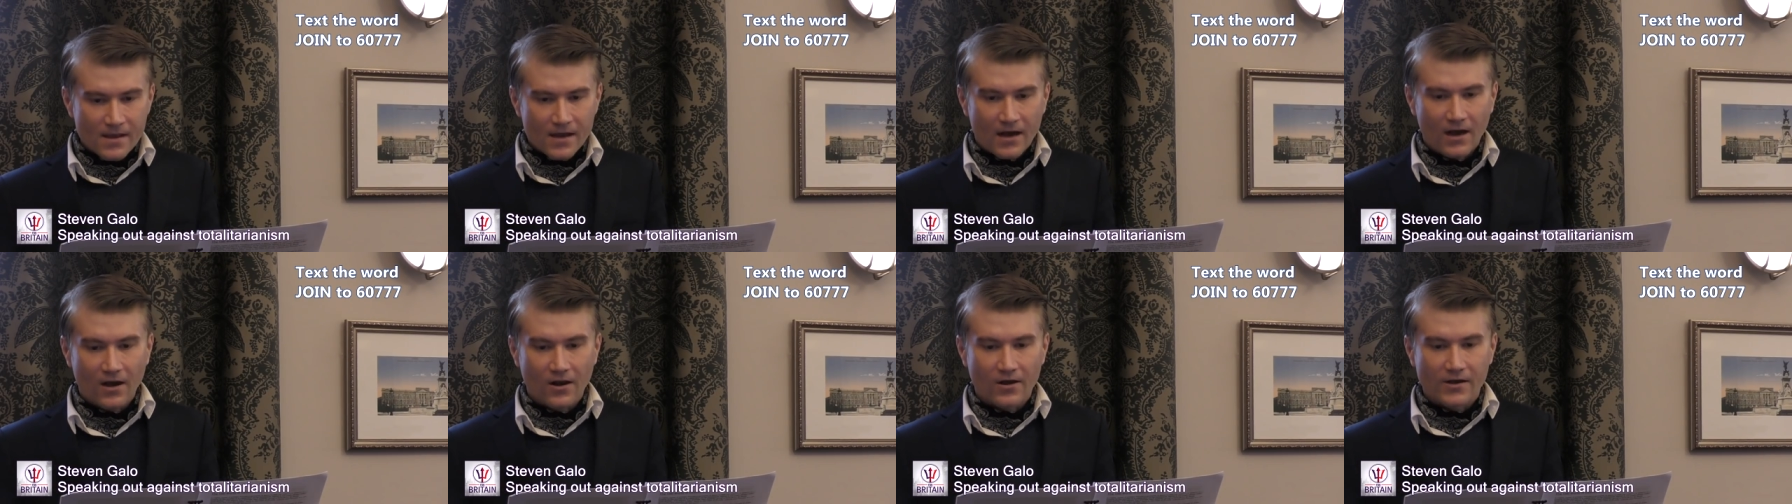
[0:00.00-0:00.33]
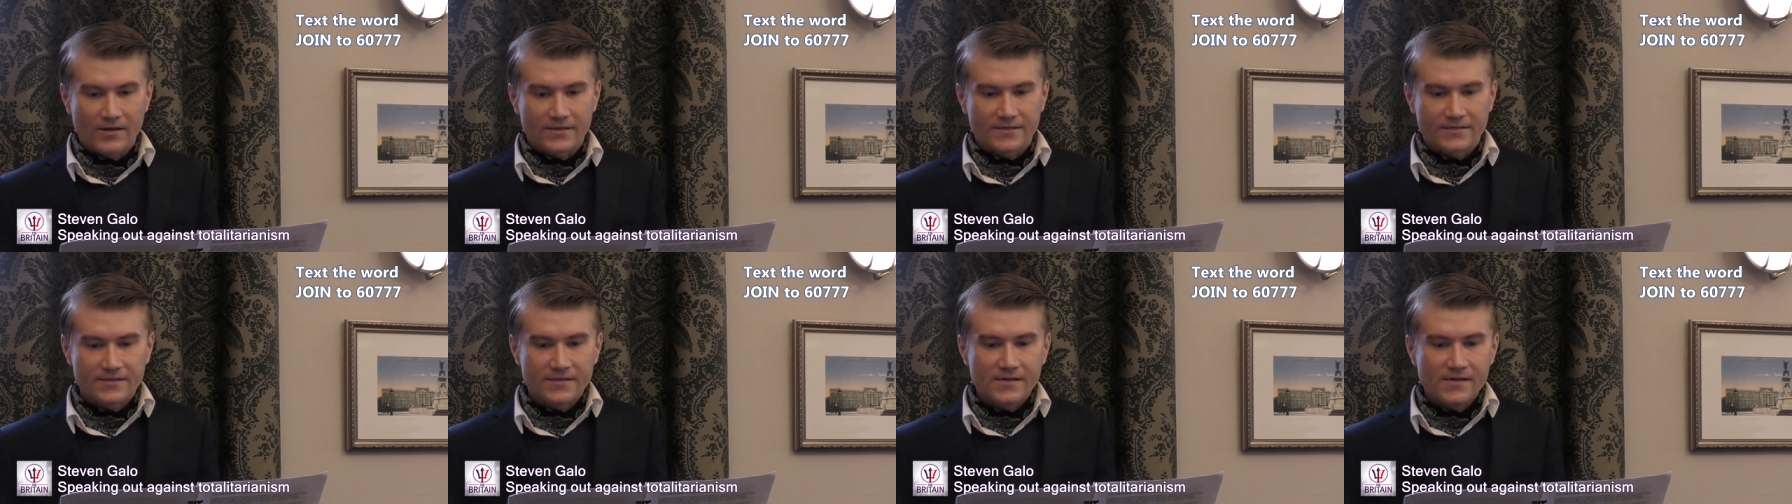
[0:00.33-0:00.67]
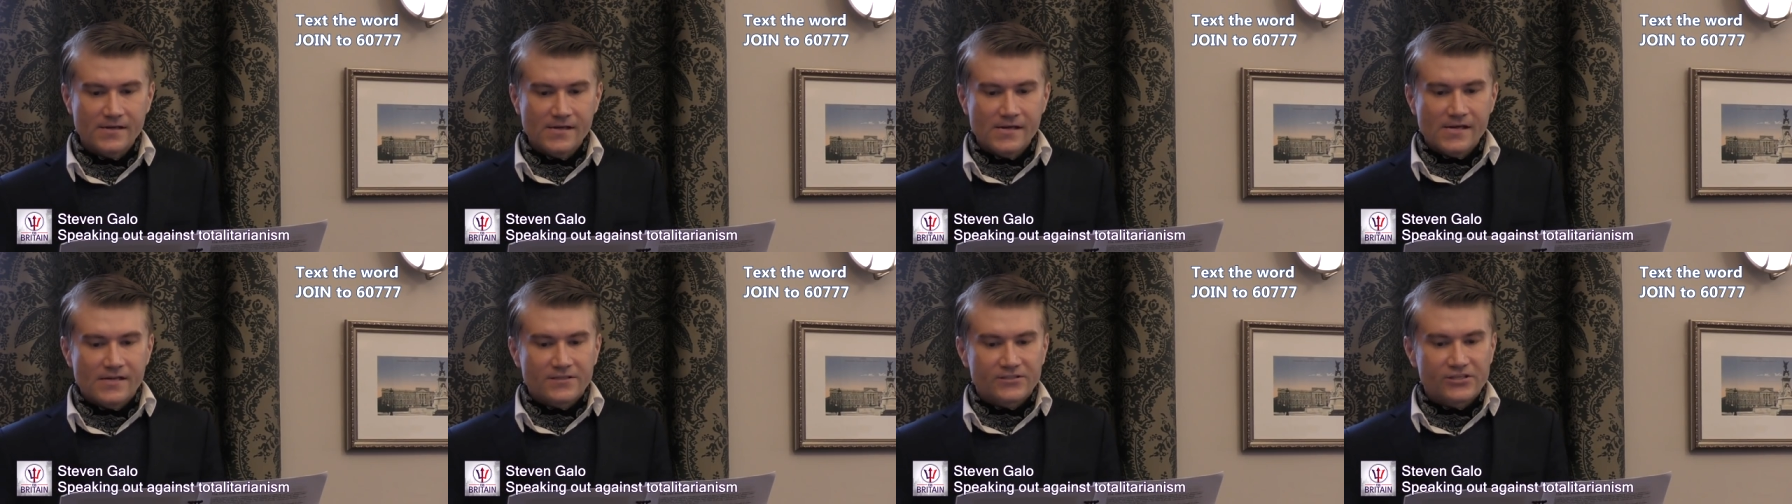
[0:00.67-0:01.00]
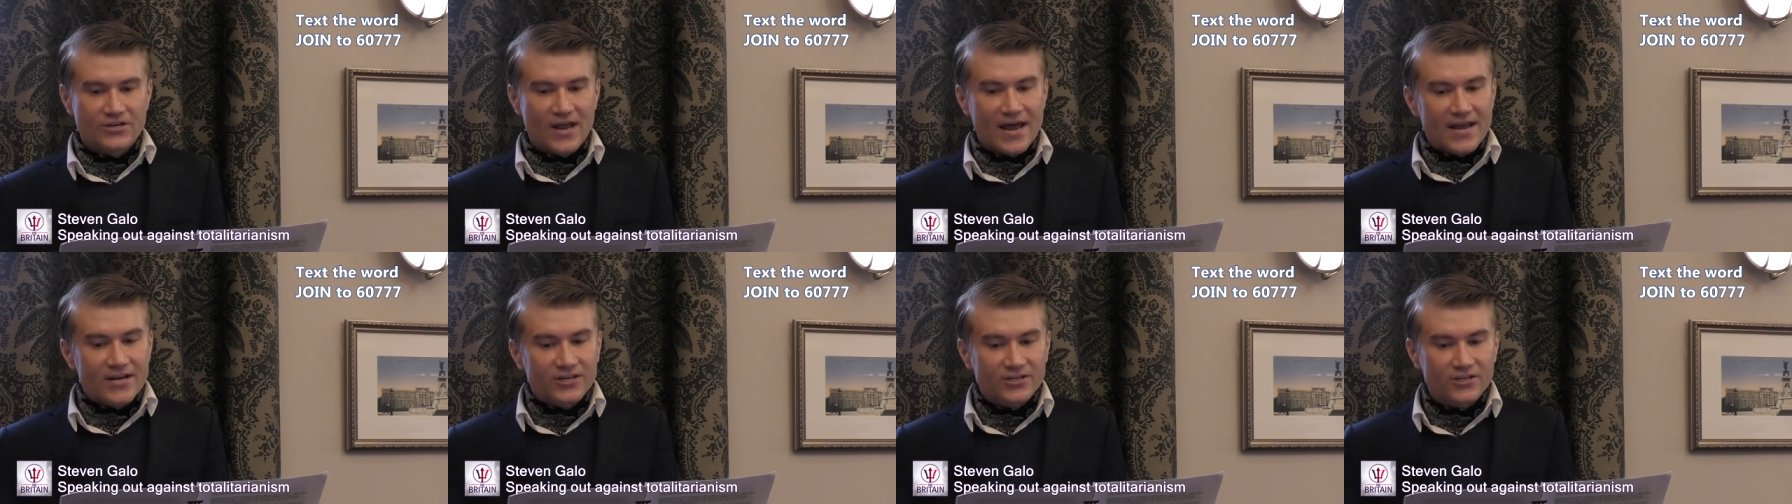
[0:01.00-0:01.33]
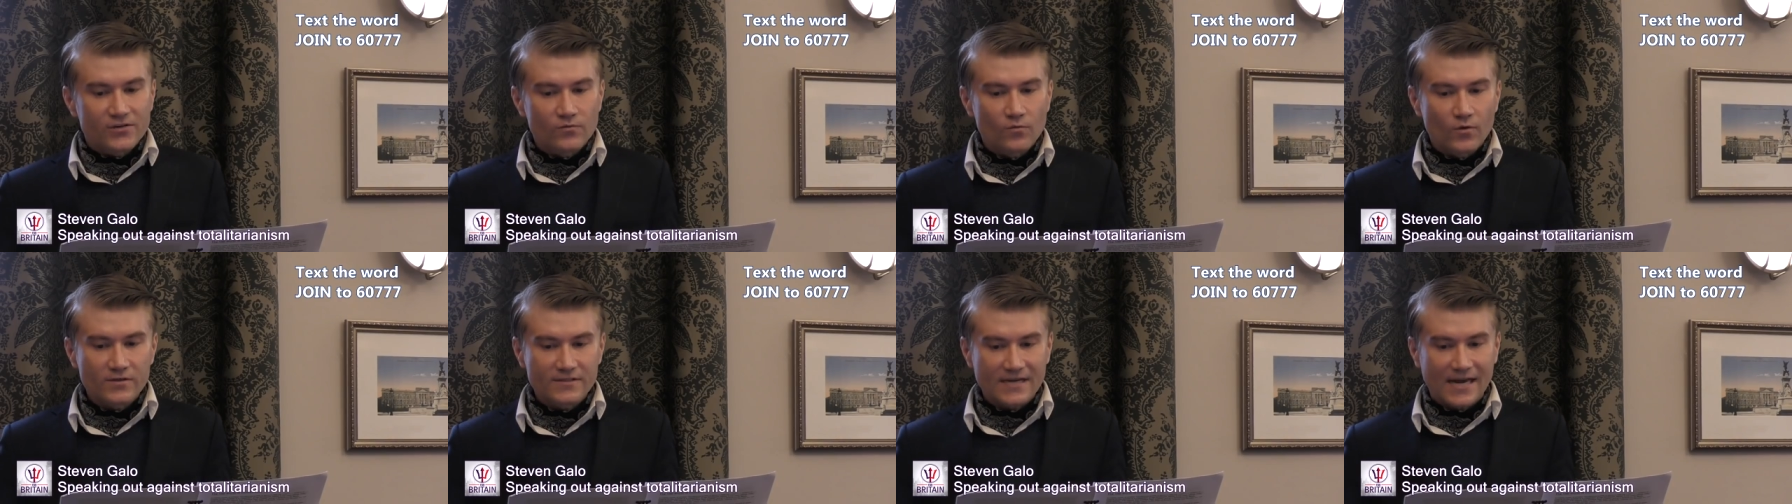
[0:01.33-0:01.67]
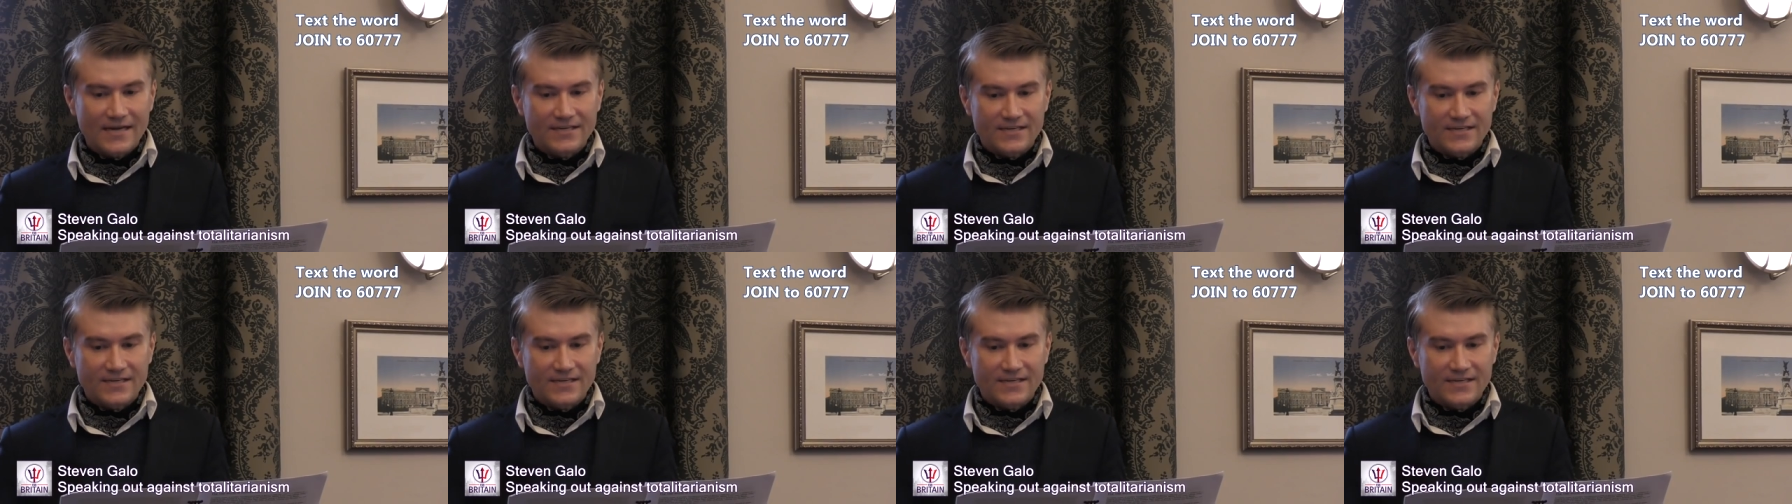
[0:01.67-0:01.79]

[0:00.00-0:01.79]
allies. The nation was